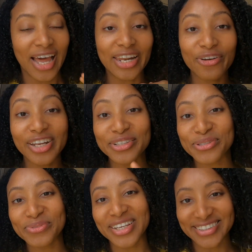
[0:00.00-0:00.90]
Literally
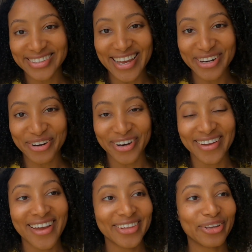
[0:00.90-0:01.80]
2 days
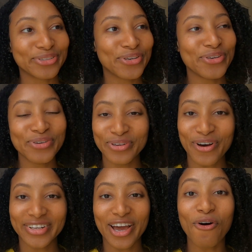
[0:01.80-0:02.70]
later, there's a new
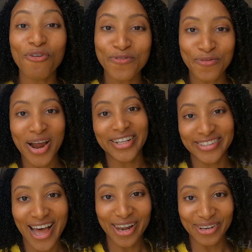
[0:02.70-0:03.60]
law that overrides
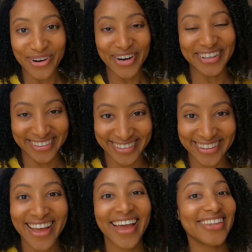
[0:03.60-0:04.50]
that law
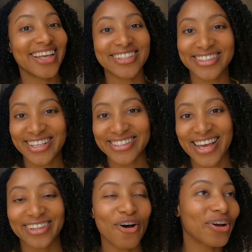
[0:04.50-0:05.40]
that says
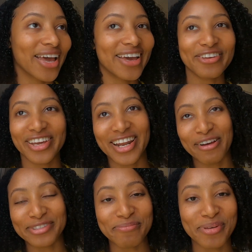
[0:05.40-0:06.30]
that, okay, you can
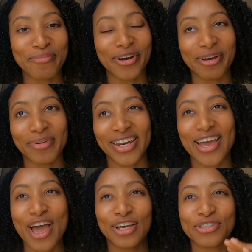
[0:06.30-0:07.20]
have some people come
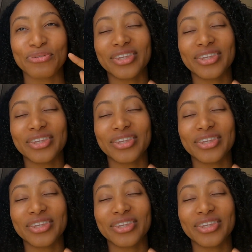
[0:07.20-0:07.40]
in. So